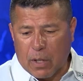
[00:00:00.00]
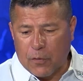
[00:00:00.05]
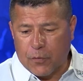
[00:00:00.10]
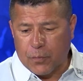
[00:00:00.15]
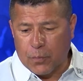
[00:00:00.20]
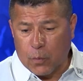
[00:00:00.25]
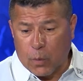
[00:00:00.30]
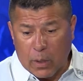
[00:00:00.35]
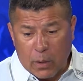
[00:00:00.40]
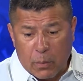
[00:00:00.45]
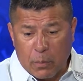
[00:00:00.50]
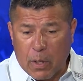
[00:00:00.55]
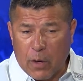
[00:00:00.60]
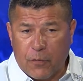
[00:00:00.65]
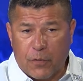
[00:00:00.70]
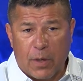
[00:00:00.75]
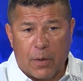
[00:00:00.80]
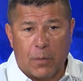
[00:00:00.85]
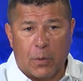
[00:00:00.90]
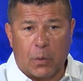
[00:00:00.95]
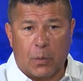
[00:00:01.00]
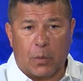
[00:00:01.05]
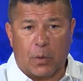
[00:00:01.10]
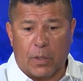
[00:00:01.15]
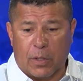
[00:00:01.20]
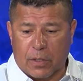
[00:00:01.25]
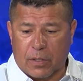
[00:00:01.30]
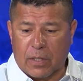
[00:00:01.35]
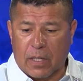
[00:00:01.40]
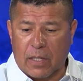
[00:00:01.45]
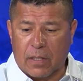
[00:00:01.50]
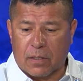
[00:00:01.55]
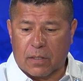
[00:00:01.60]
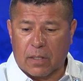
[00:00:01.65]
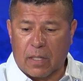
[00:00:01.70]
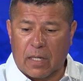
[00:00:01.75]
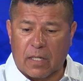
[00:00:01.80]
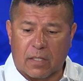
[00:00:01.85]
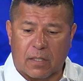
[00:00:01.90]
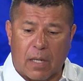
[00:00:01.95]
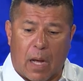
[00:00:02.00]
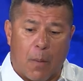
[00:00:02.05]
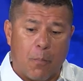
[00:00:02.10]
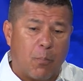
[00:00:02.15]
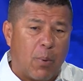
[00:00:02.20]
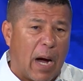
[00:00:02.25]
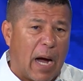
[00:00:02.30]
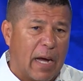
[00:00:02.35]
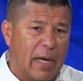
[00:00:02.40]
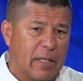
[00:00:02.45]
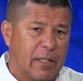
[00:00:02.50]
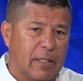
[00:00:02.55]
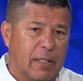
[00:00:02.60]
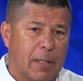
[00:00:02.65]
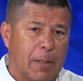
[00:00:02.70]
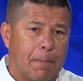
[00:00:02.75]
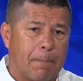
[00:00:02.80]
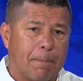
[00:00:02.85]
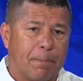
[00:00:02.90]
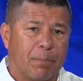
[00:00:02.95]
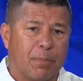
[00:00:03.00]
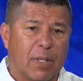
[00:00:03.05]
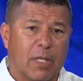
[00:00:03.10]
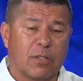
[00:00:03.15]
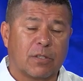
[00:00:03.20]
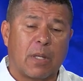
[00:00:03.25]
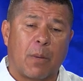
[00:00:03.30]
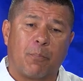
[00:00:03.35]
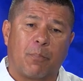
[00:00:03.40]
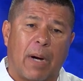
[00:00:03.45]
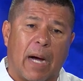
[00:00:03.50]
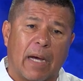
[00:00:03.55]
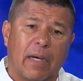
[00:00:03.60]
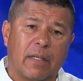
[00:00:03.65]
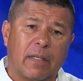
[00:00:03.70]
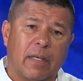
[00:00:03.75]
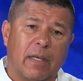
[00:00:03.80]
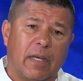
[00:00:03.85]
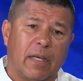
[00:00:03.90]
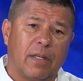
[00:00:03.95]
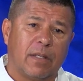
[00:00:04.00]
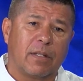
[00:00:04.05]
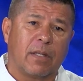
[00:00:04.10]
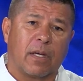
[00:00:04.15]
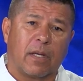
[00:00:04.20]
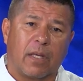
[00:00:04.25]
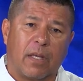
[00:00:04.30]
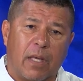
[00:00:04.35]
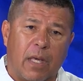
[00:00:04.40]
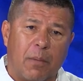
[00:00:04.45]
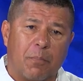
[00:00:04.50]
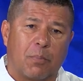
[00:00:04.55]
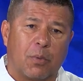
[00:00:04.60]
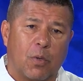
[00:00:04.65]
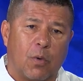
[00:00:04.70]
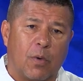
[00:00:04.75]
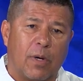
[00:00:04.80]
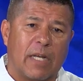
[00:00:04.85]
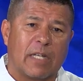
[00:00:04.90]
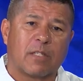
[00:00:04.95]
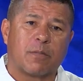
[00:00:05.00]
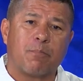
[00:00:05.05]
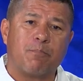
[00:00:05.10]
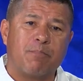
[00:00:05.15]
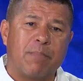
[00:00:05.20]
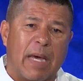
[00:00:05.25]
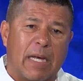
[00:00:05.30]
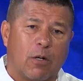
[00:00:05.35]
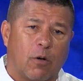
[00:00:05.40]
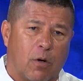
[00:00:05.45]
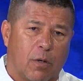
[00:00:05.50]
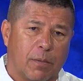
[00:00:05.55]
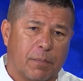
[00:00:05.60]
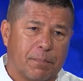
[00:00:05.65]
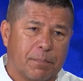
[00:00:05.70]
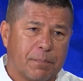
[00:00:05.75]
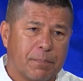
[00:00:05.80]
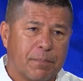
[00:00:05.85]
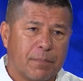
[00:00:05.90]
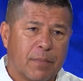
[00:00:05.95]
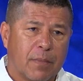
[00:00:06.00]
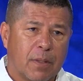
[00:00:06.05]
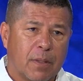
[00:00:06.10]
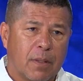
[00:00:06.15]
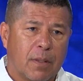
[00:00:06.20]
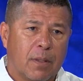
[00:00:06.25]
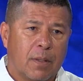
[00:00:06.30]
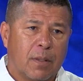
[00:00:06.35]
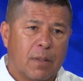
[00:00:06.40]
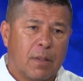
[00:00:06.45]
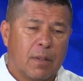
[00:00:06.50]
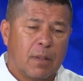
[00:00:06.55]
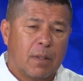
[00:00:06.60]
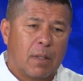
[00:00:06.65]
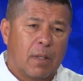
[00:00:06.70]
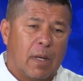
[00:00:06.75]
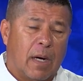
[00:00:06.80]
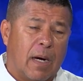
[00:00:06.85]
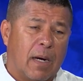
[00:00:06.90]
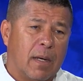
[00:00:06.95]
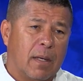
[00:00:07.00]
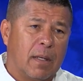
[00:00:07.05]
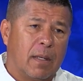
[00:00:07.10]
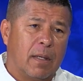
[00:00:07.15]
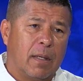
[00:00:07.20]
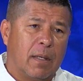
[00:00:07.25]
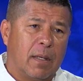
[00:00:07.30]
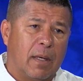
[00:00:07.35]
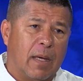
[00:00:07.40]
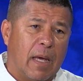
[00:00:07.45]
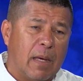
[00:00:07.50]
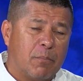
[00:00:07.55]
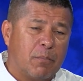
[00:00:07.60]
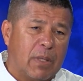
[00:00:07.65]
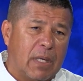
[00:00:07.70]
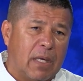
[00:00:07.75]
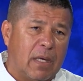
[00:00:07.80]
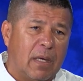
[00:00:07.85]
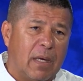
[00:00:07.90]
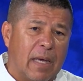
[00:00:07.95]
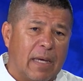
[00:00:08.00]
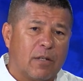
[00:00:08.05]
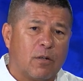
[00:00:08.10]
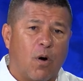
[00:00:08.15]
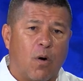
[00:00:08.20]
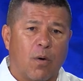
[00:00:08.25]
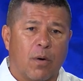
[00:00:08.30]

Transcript: my one of my favorite words is, is abide, mm. because abide in the Hebrew is meno, uh, M E N